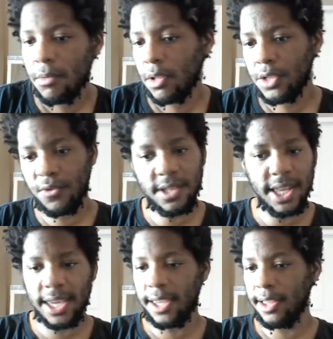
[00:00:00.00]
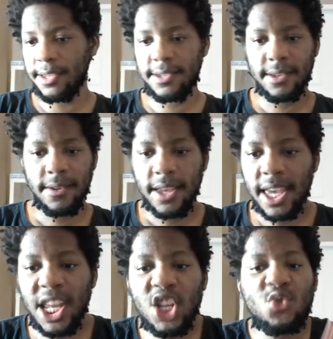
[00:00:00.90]
It's ridiculous.
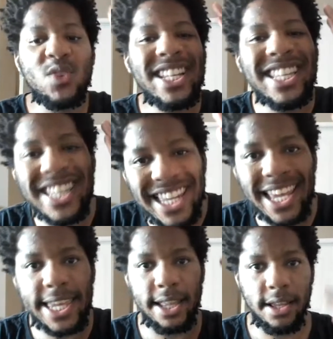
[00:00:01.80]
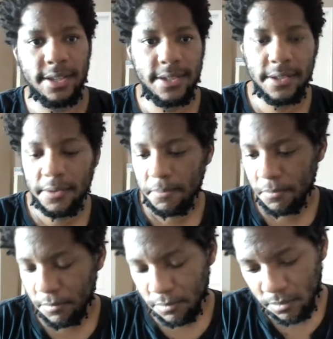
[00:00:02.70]
It is ridiculous.
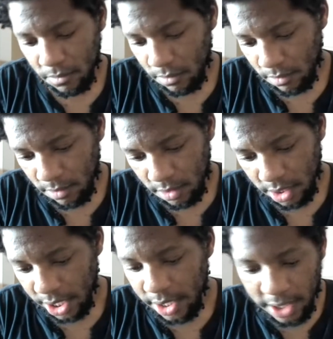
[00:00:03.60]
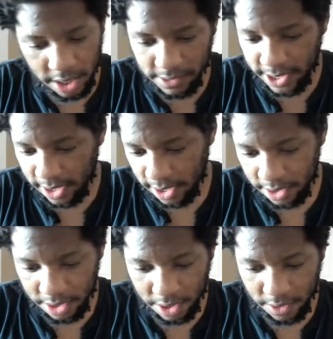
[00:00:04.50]
Anything else I got in
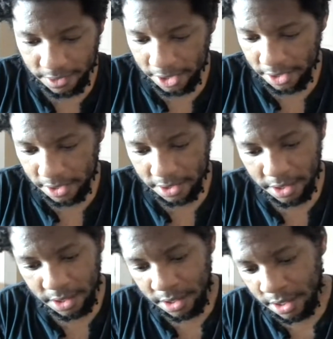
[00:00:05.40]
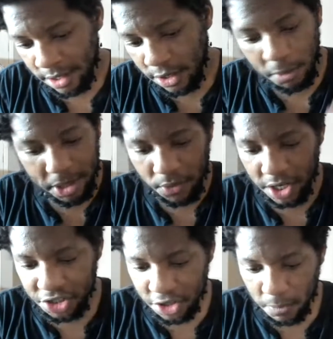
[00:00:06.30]
here? No
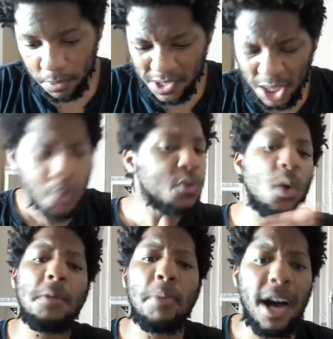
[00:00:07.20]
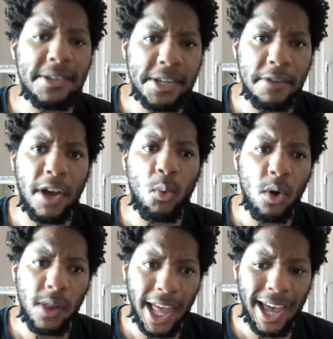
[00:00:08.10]
mid-range jumpers. There was one positive I
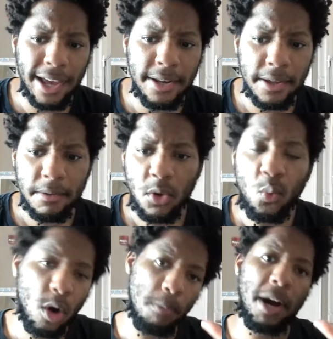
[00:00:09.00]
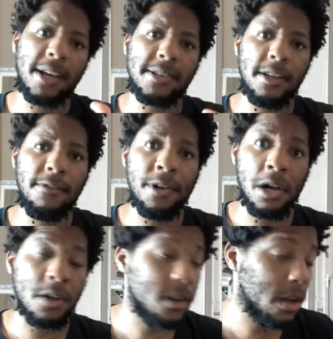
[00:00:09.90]
will add. One positive.
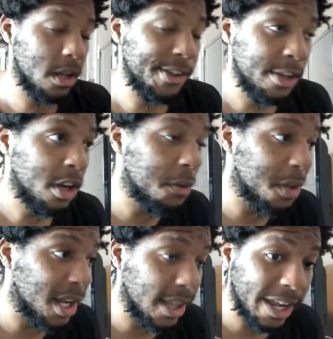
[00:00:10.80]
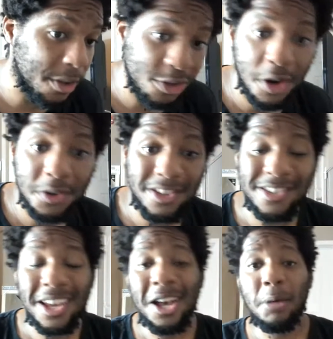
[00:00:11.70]
Other than I like their jerseys.
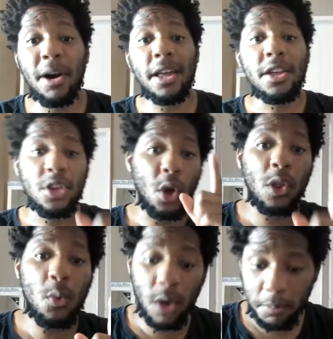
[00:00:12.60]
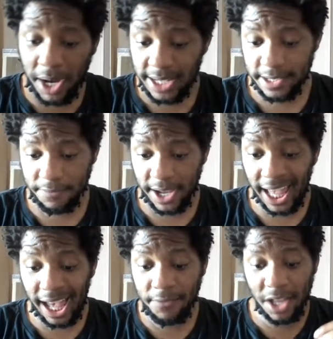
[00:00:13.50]
But the only one positive I
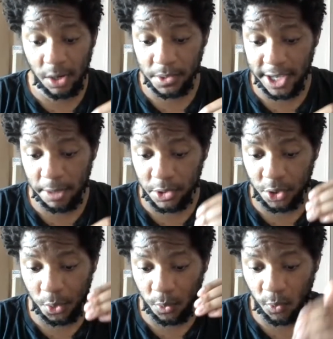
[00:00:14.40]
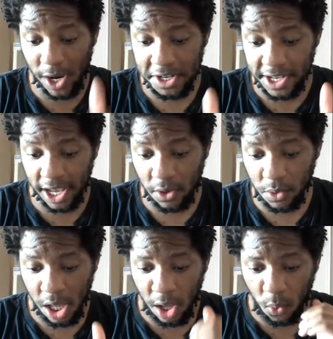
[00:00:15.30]
have that I was able to write
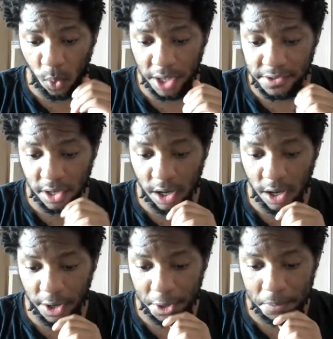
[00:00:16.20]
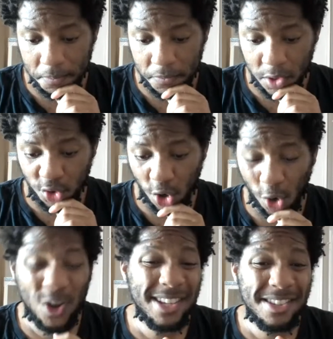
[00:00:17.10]
down was Kurris.
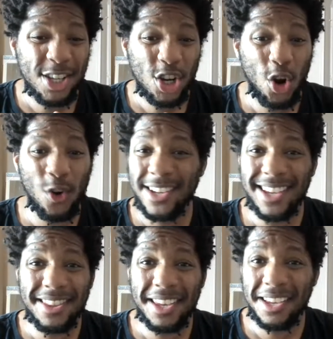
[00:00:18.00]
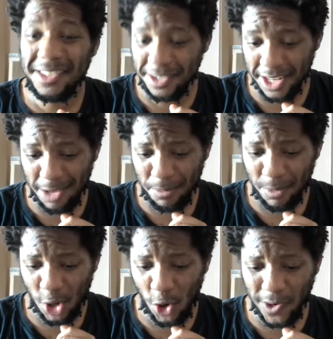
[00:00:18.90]
Kurris, I think is his name.
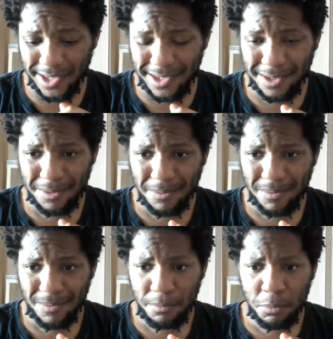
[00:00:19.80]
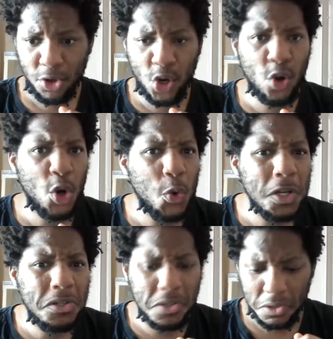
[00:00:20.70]
Kurris?
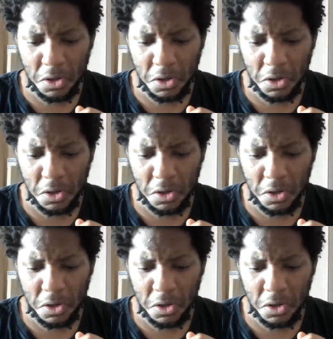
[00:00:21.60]
Kurris?